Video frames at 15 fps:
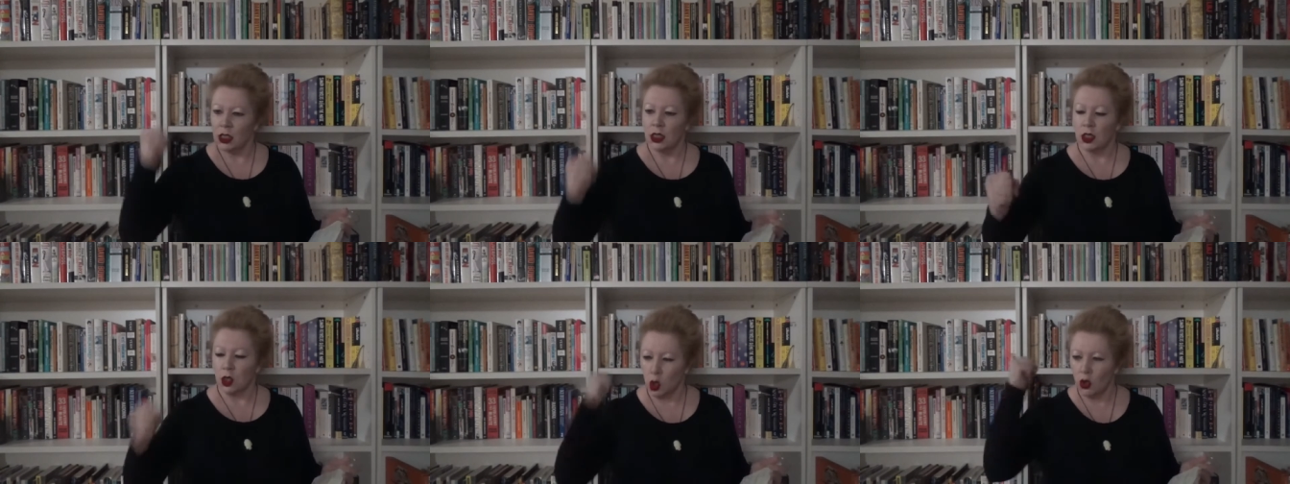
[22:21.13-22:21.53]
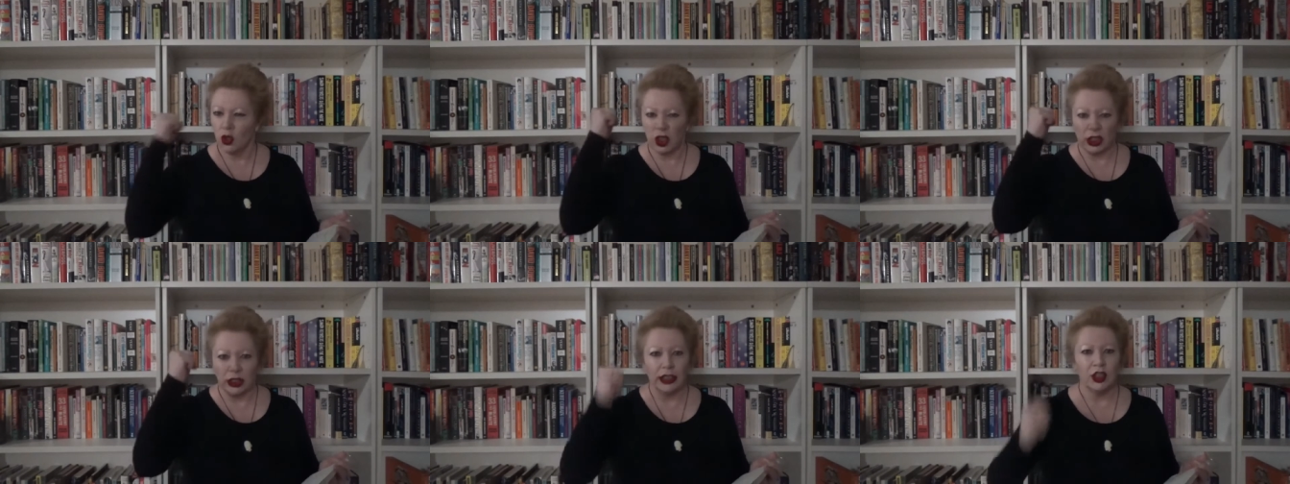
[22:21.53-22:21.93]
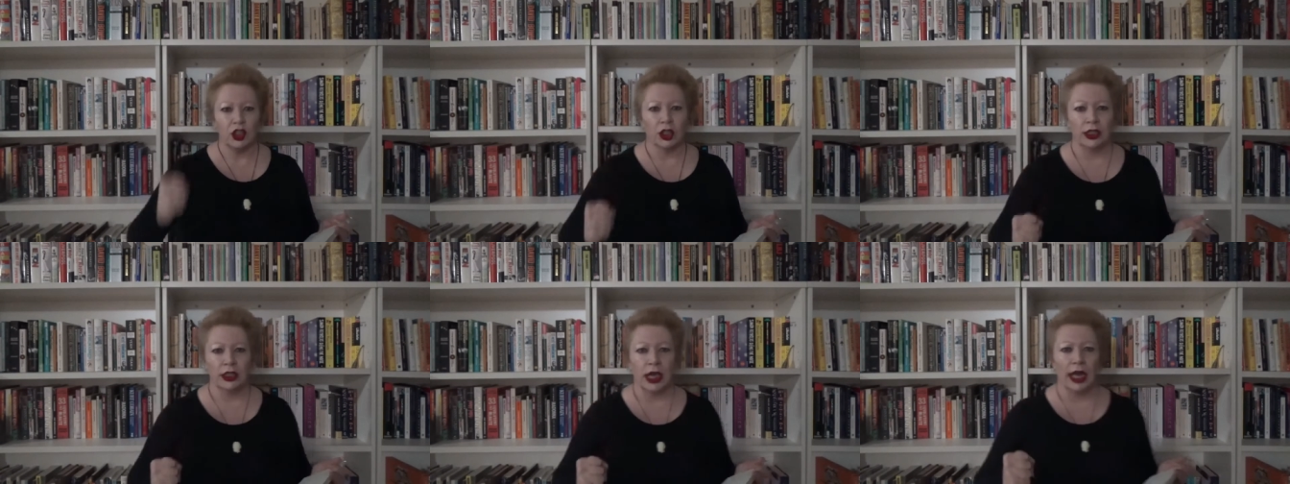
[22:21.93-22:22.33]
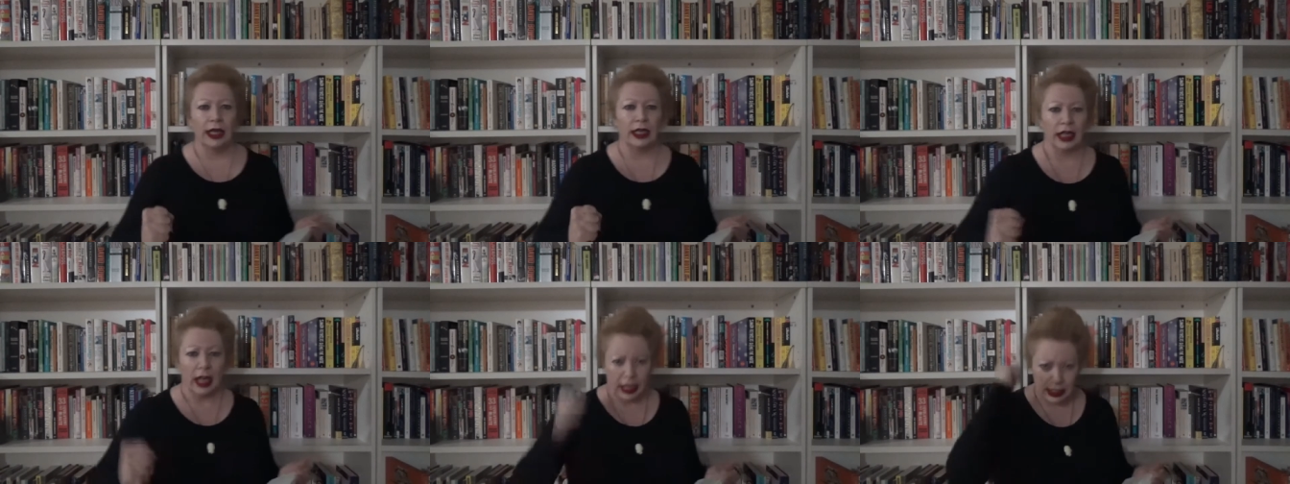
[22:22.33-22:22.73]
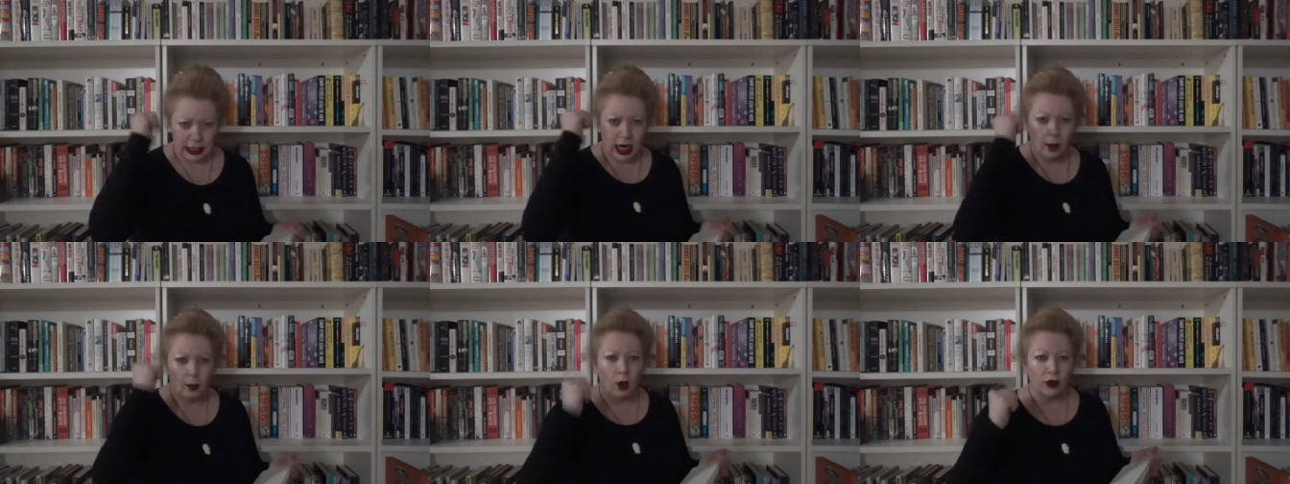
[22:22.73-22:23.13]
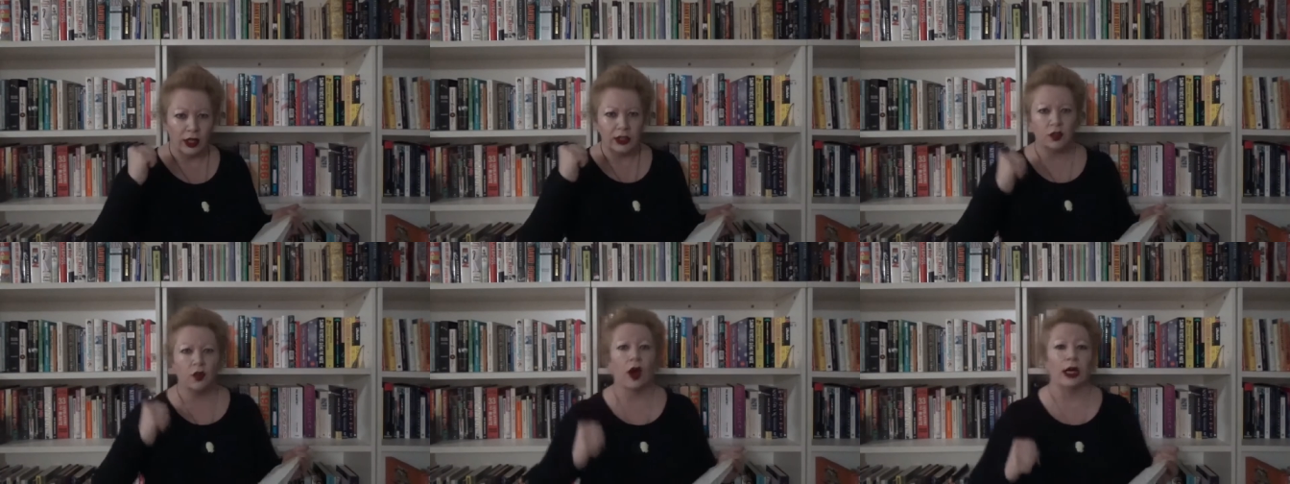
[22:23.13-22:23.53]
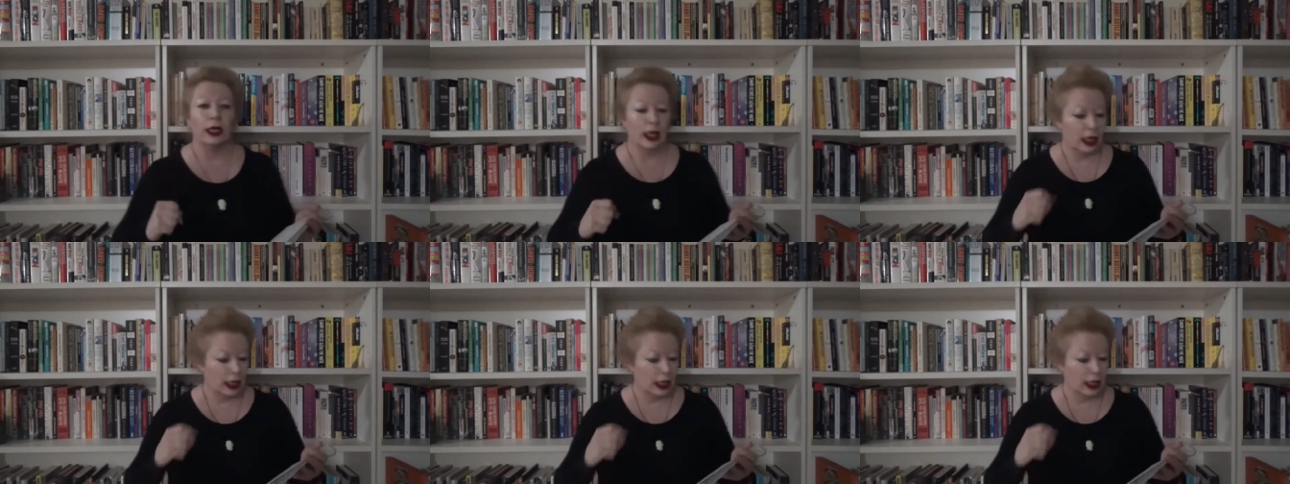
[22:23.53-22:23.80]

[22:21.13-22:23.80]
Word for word: Good deletion day today. Come on, that's great.